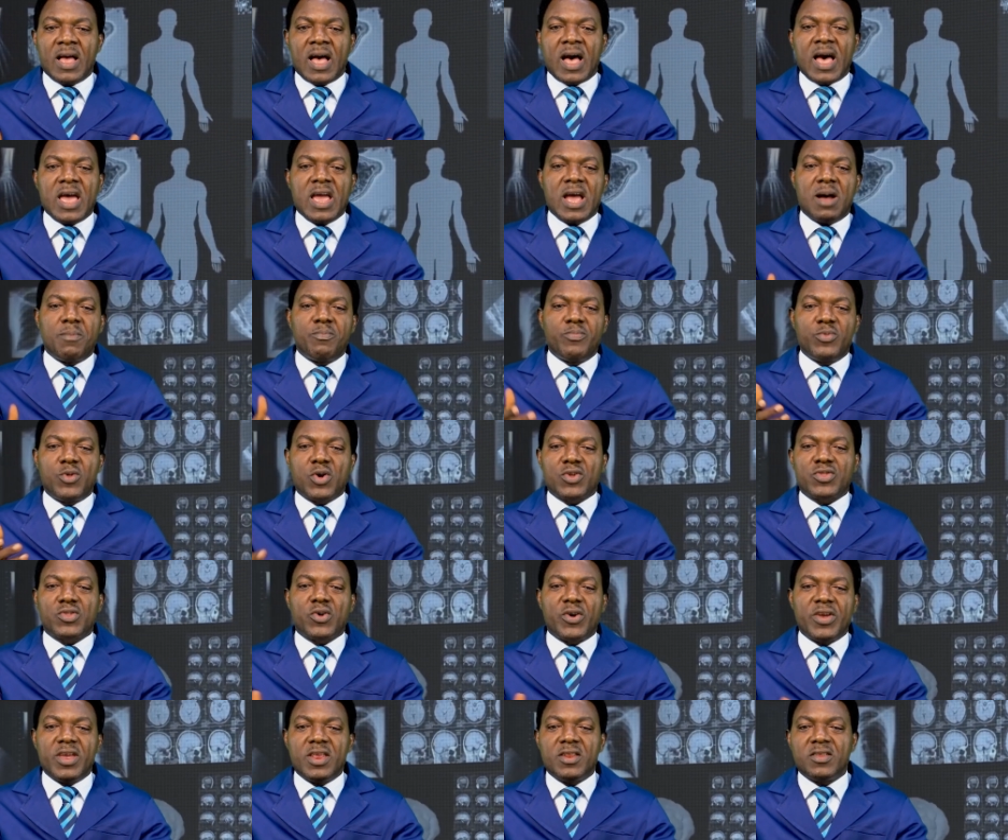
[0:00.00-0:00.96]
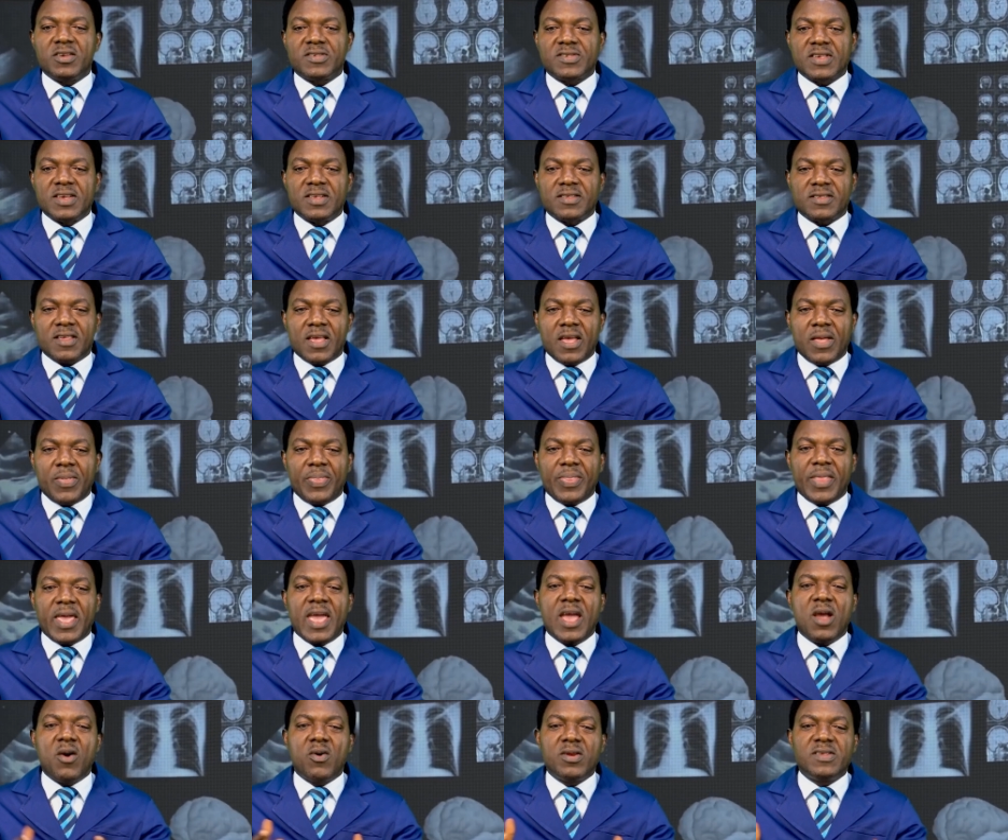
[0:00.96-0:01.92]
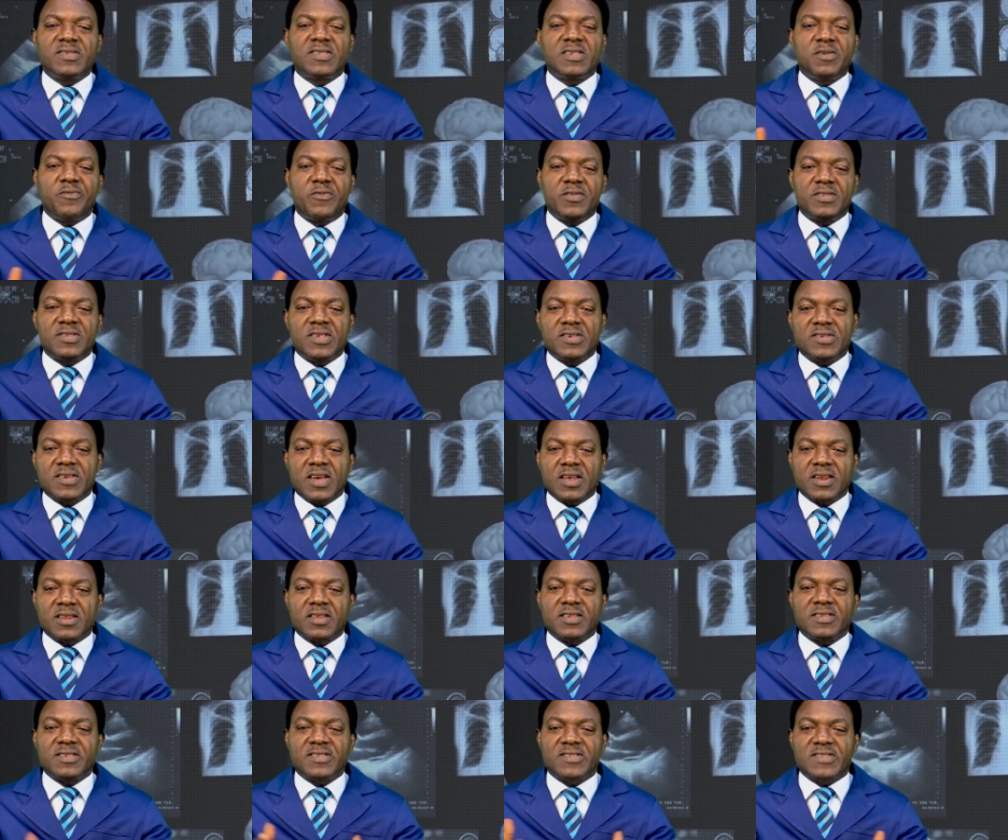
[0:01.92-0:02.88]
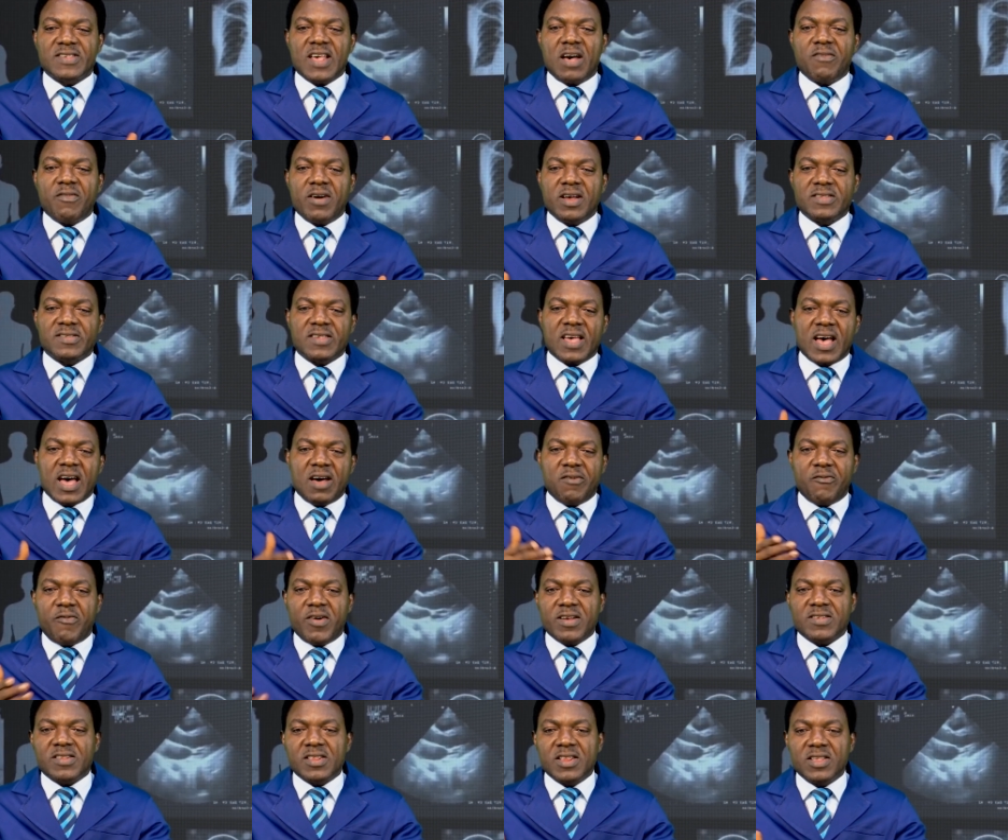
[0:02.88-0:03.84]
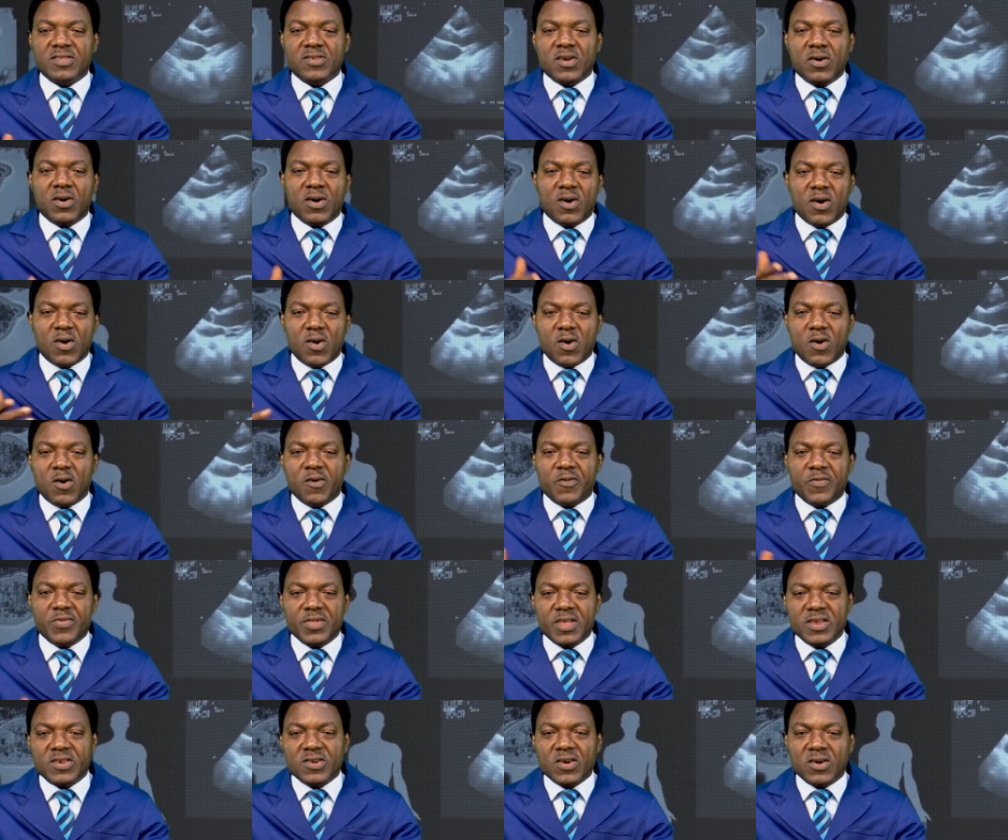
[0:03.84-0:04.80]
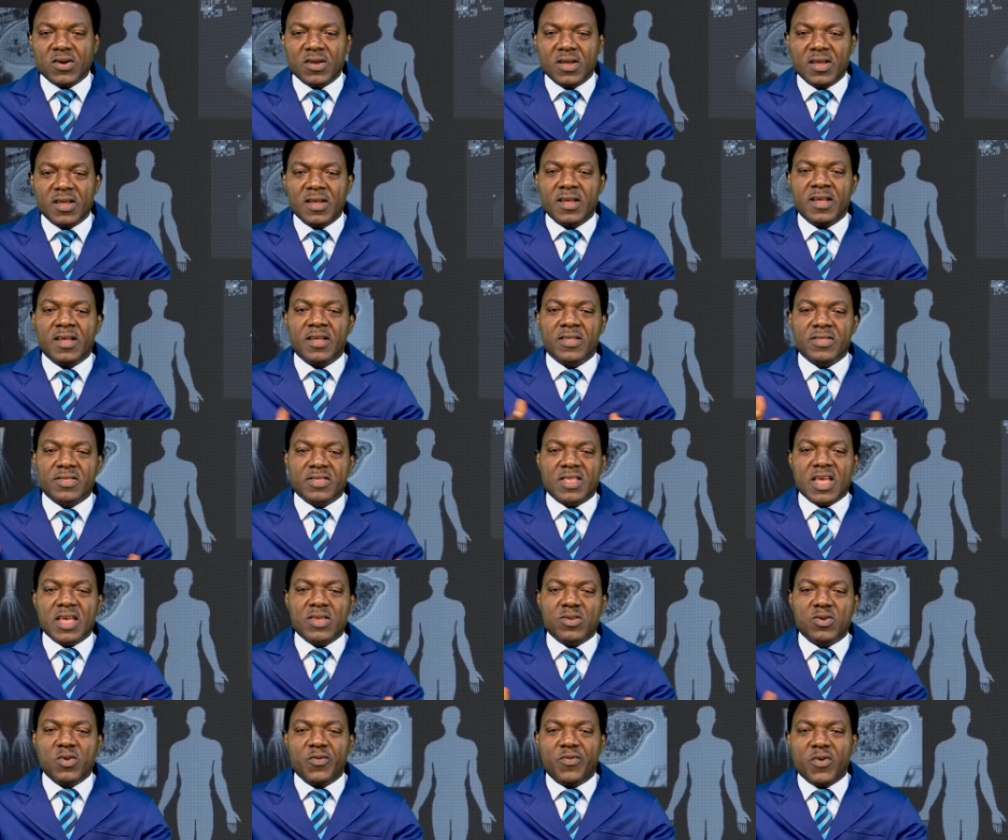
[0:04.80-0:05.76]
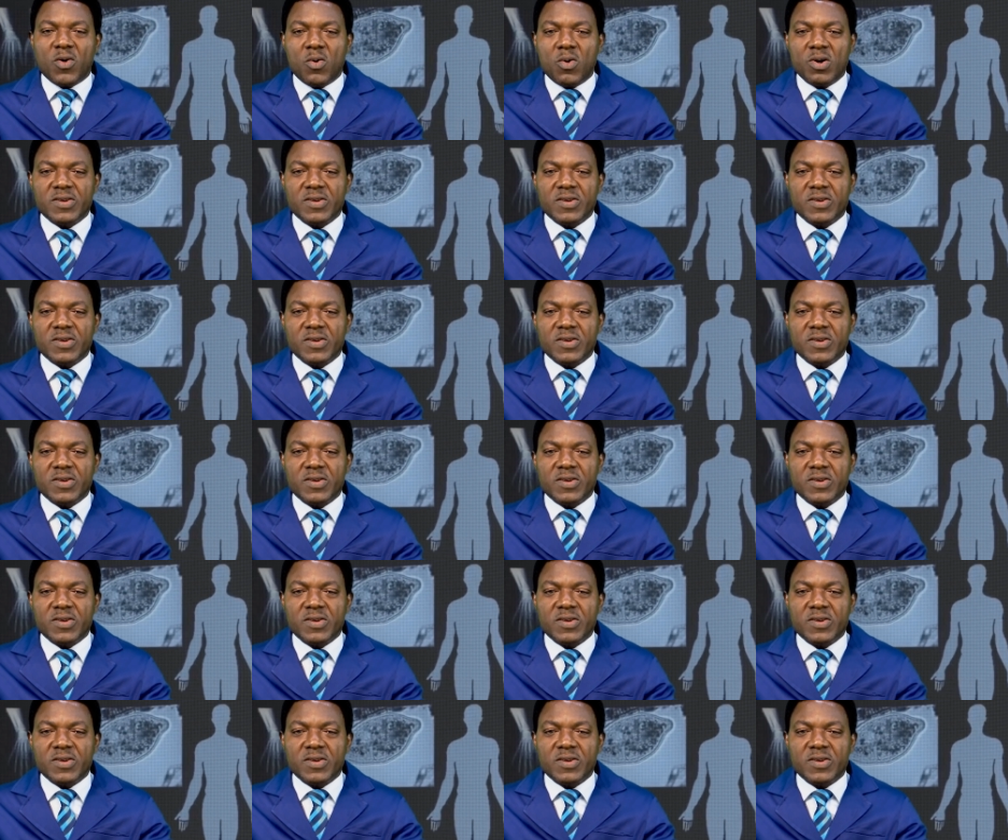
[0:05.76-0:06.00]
I am Dr. Innocent, a holistic physician, servant, and facilitator of nature. Thank you for